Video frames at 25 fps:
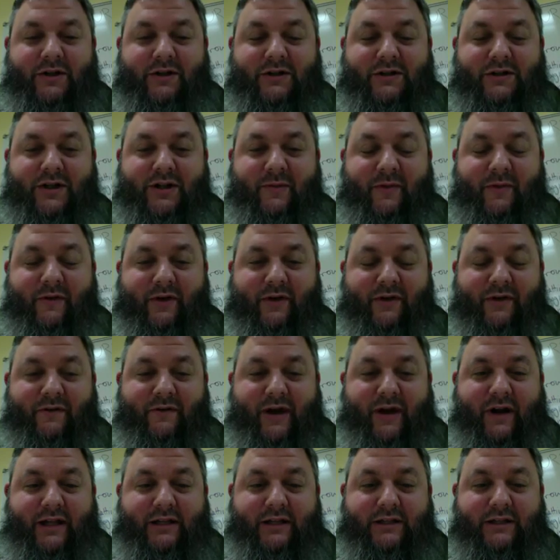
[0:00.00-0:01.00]
some of our
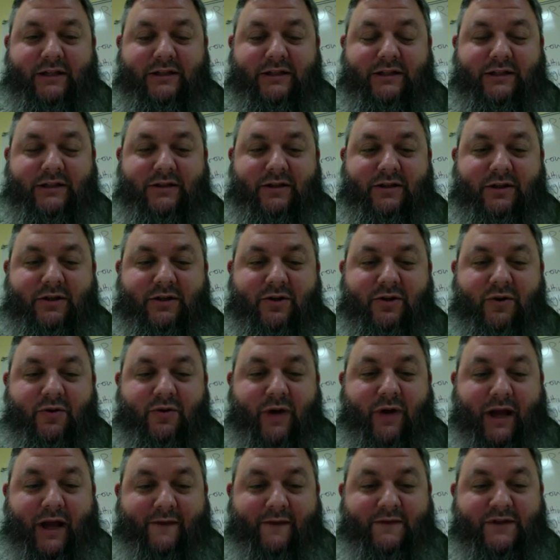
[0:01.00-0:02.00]
friends
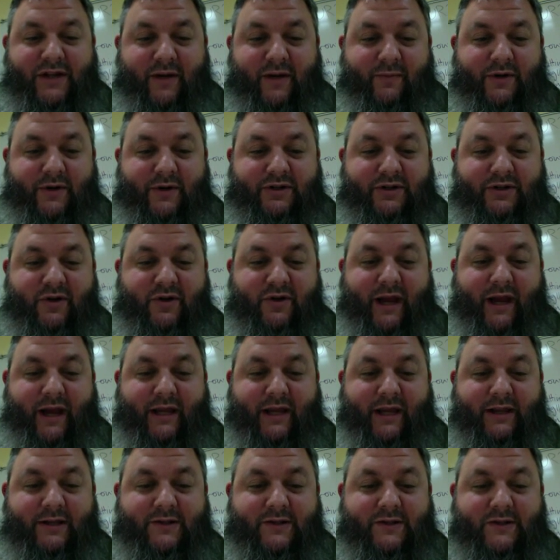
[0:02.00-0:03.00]
who have separate
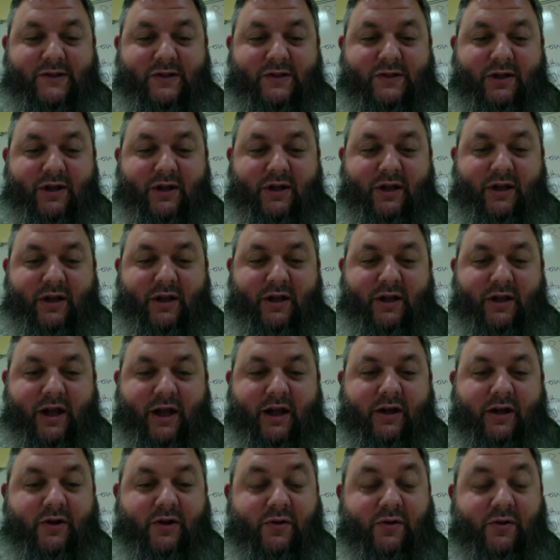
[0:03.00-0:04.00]
domains,
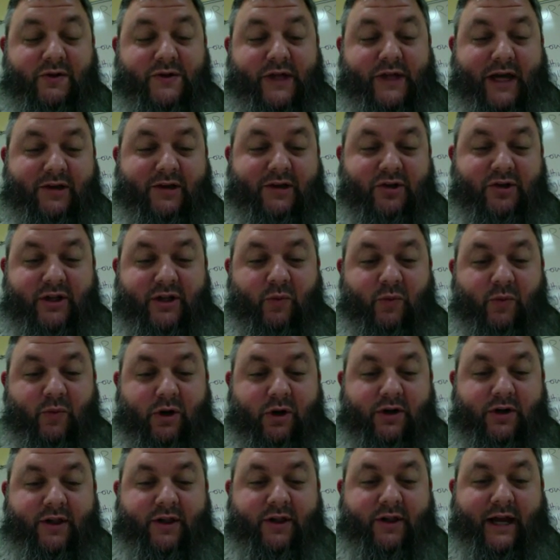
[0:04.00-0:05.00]
Google's actually
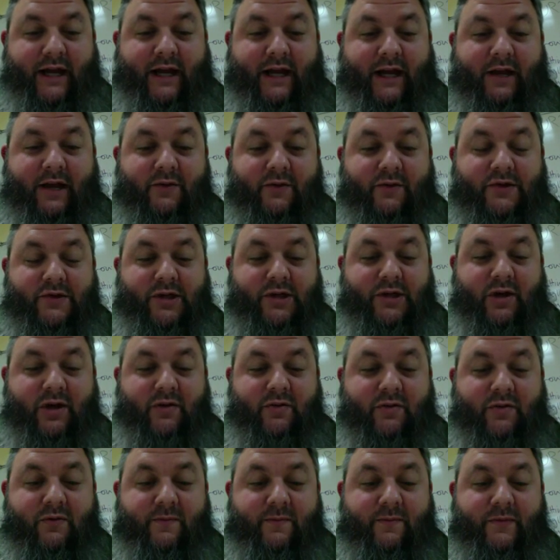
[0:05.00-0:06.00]
worked that out.
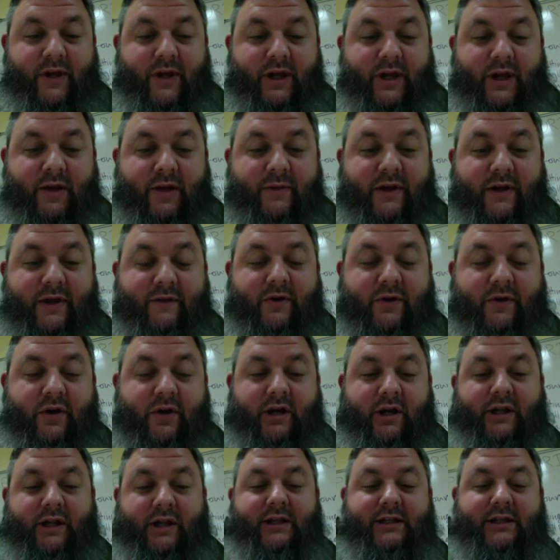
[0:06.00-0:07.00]
So if you're
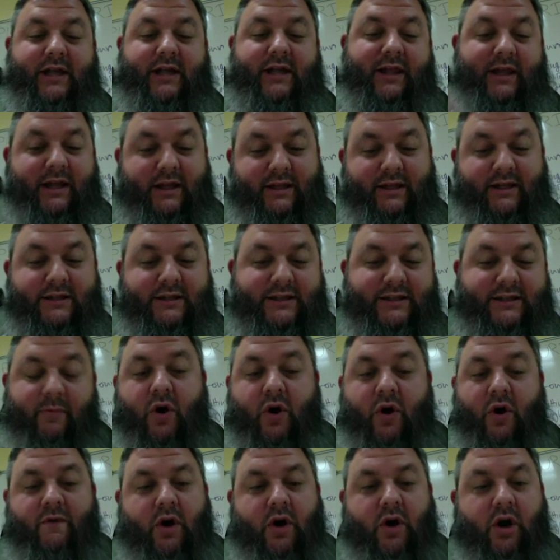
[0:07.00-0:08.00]
in this, I think the same
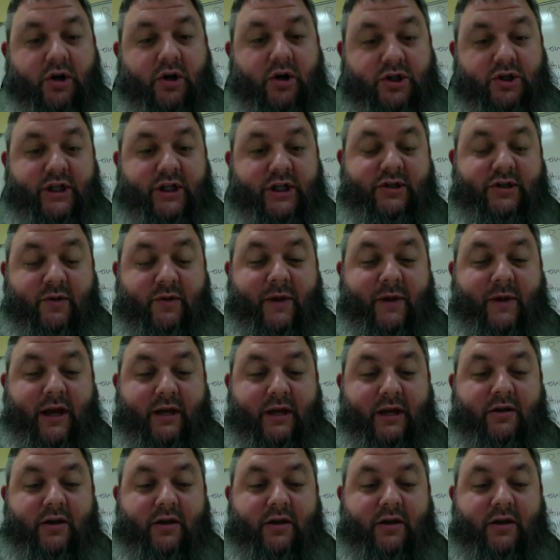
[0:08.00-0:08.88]
overarching domain,